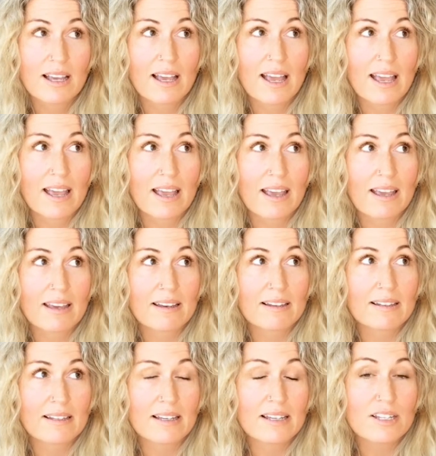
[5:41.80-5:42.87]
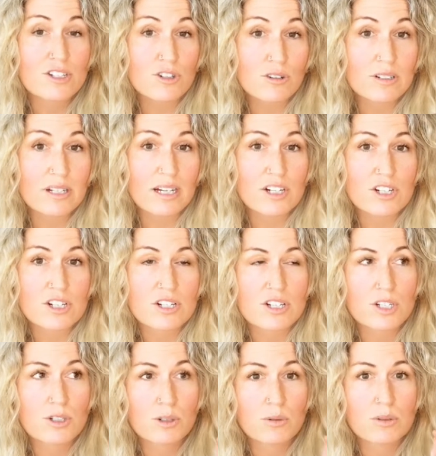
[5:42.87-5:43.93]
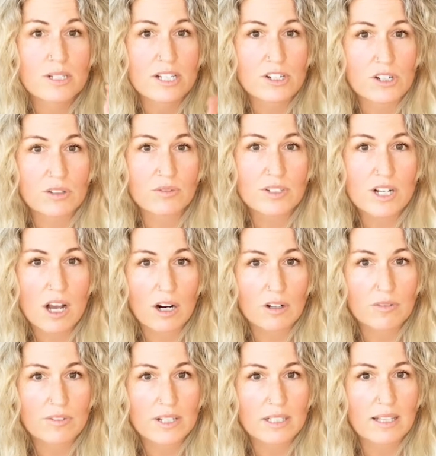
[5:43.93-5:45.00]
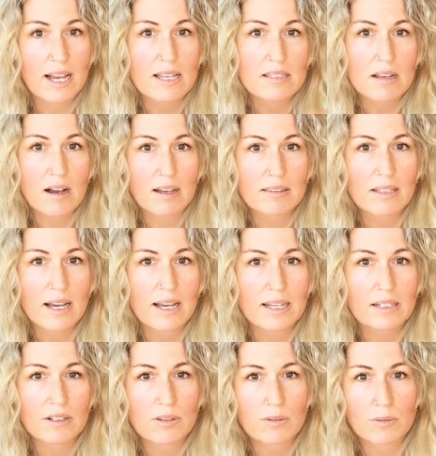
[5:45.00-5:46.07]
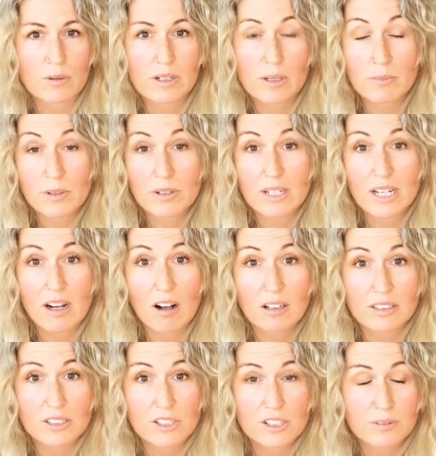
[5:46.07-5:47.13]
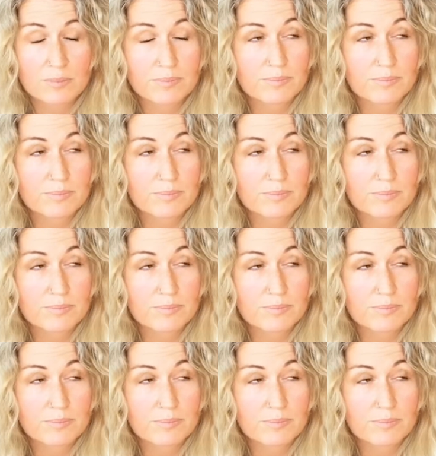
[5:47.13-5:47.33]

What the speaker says: a introduction to digital photography class online through a community college.